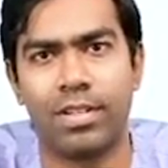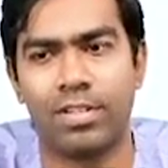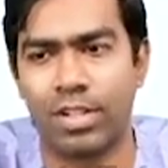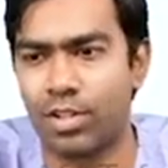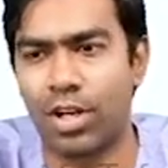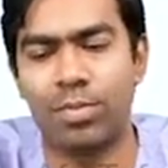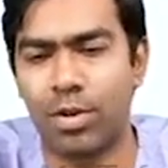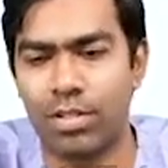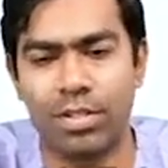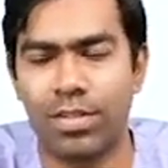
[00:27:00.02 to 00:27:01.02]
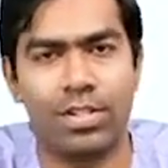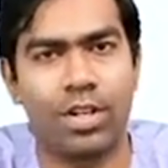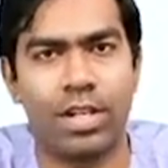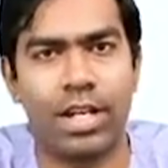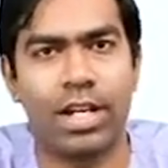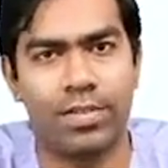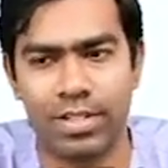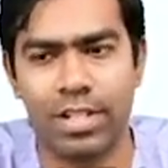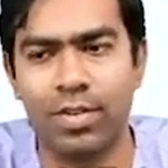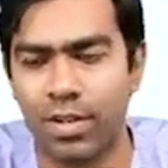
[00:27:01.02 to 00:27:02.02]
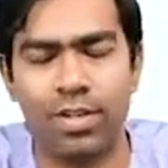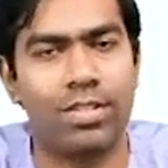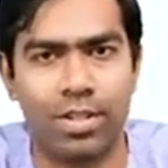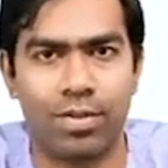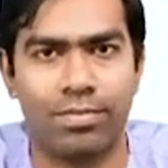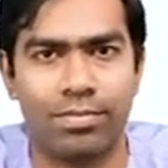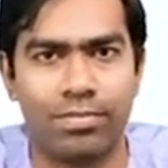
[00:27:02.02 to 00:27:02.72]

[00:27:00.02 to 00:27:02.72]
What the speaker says: So it's not positive, it's not negative, it's equal to 0.